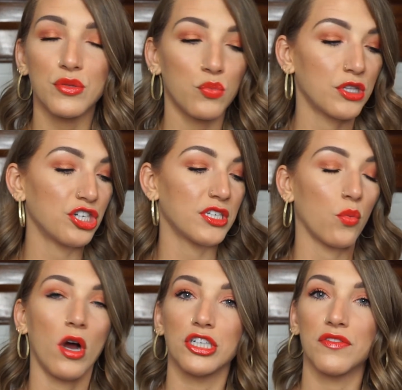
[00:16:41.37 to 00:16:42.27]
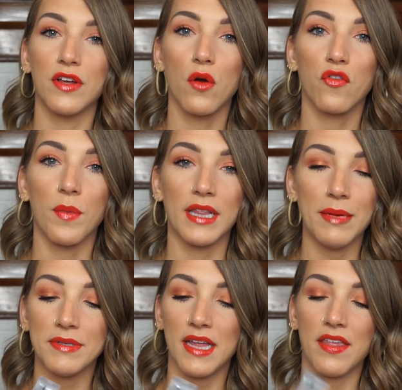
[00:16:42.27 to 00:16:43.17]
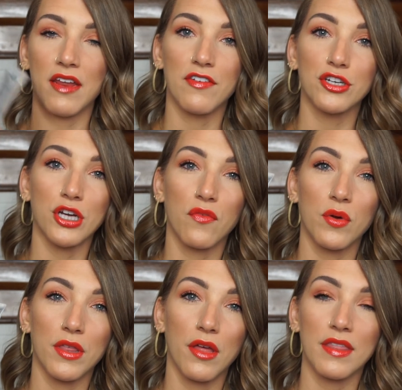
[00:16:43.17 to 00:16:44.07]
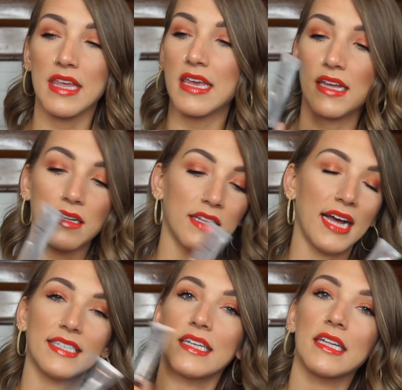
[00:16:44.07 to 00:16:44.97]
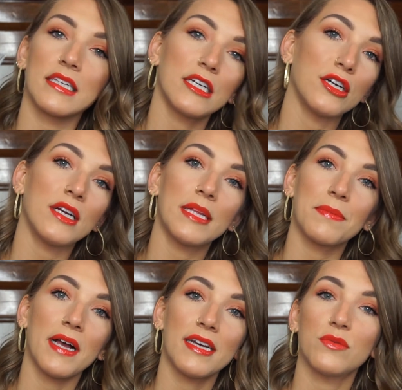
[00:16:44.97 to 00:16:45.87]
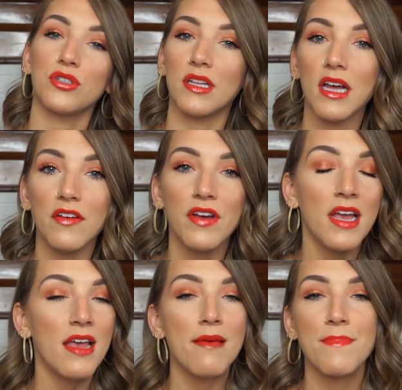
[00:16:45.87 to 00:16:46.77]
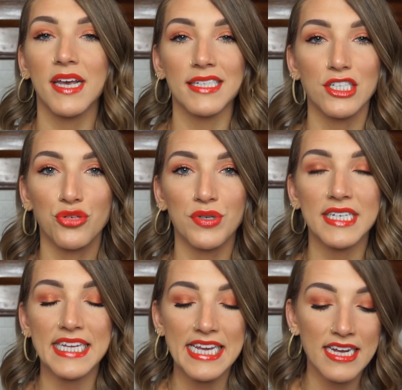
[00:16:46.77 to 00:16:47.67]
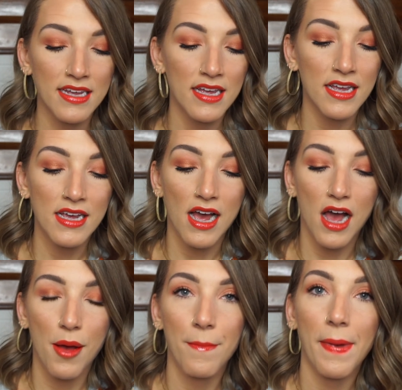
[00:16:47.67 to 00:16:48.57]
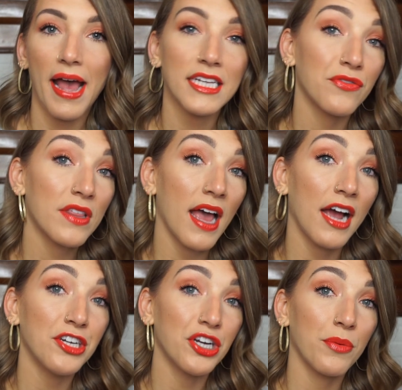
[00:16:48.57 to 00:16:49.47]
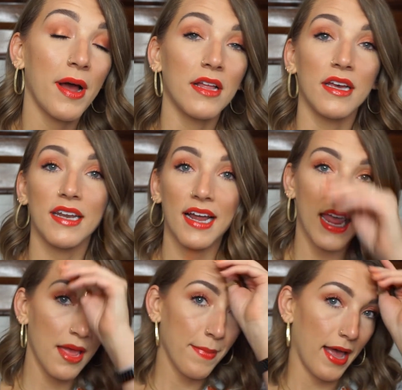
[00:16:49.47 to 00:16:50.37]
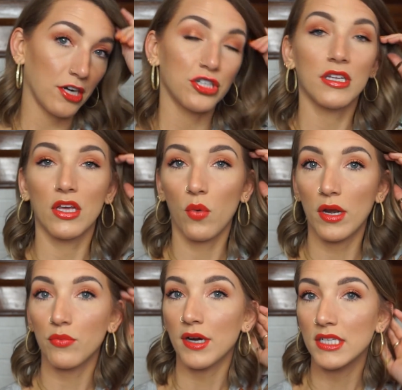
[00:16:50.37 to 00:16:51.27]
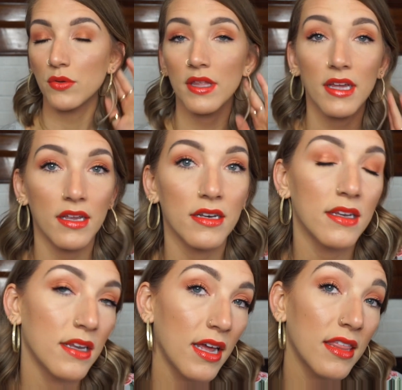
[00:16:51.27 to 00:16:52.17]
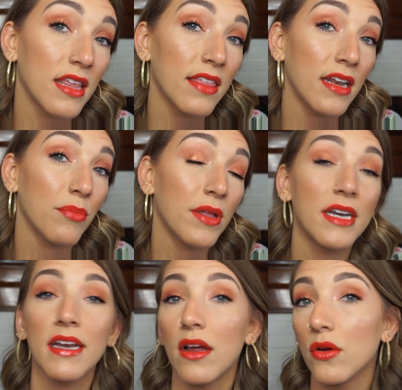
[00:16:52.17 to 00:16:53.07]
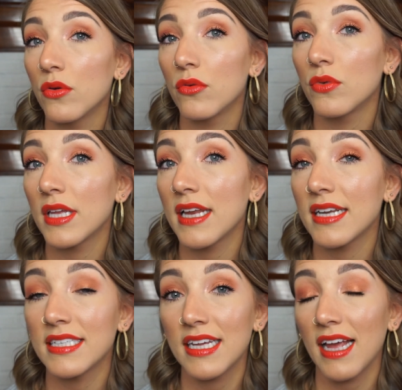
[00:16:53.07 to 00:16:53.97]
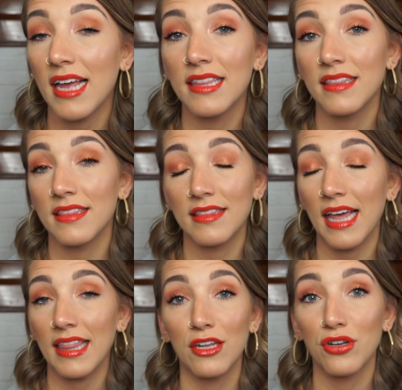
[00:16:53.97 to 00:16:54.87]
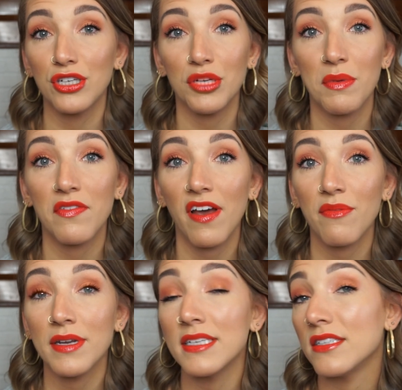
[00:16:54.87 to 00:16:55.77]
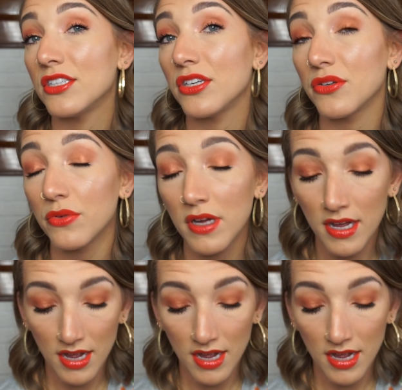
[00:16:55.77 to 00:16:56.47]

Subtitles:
with just a wash of it over my lips, and then I finished off with the classic Clear Lipglass, which I love because it's super sticky. As for the eyeshadow palette, I am actually quite impressed with it. I think that it blended out really nicely. That literally took me 5 minutes to do.